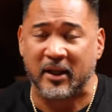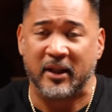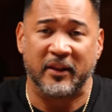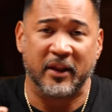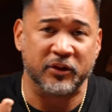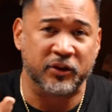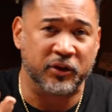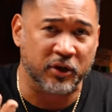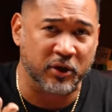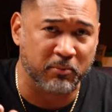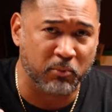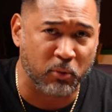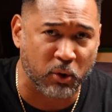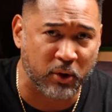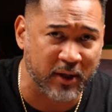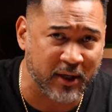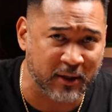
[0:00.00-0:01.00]
that they're
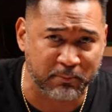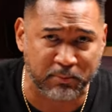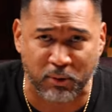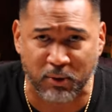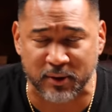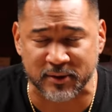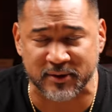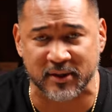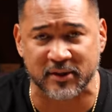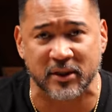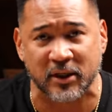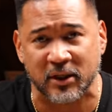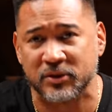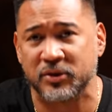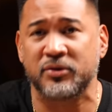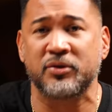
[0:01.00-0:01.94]
more important to